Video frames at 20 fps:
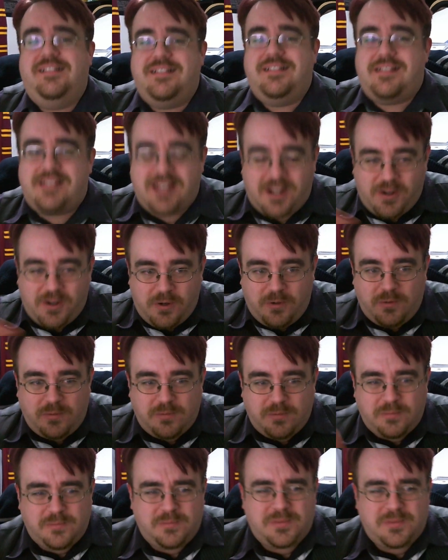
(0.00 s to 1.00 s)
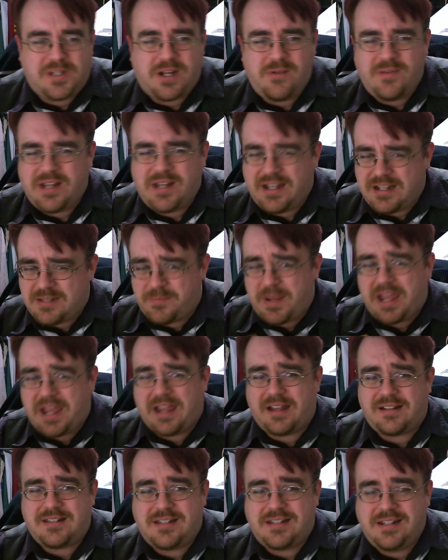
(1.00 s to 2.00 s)
So don't
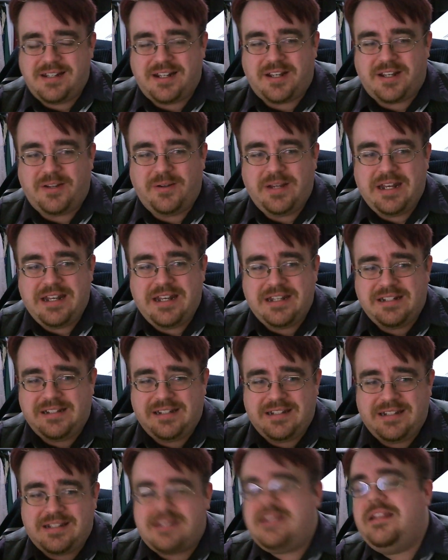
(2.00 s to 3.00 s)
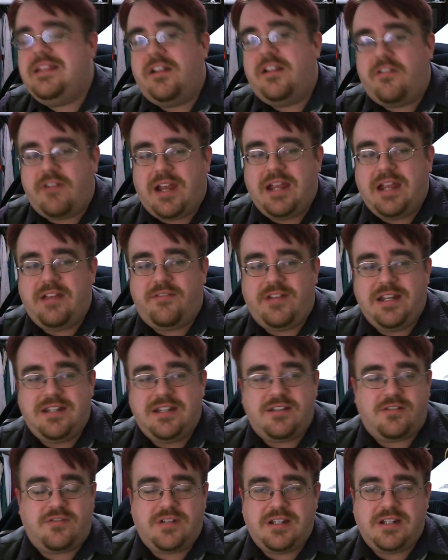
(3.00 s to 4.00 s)
expect, in the creative
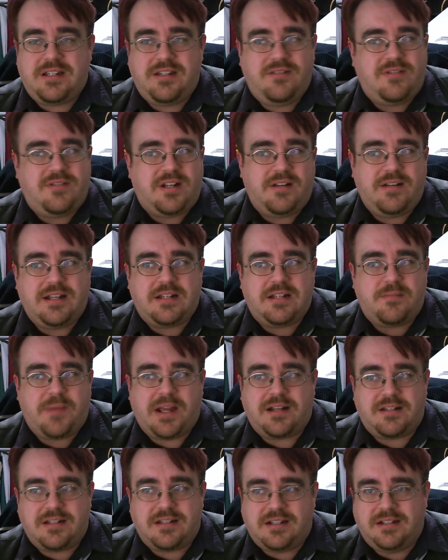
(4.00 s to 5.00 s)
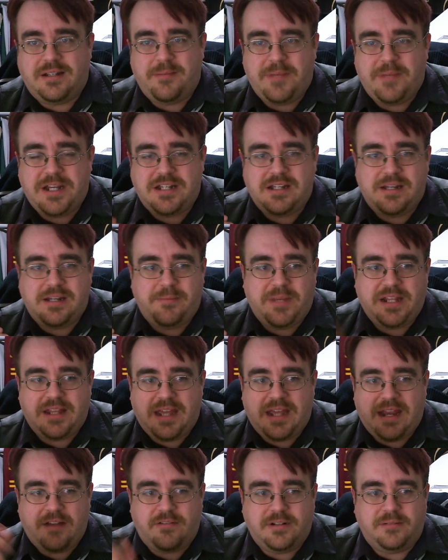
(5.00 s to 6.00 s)
industries, you don't expect to immediately be
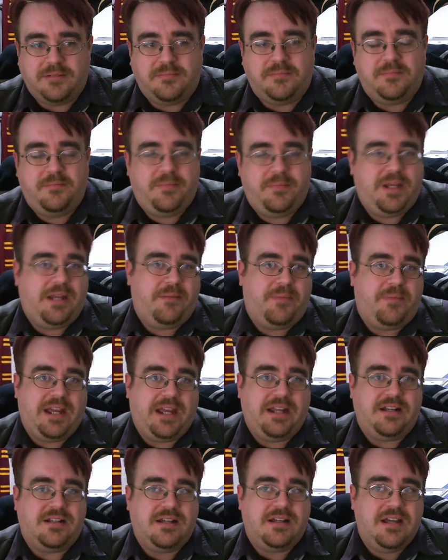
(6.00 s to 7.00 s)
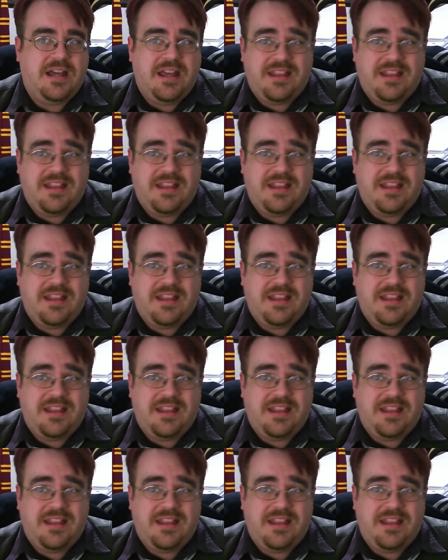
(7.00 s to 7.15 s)
there and being paid.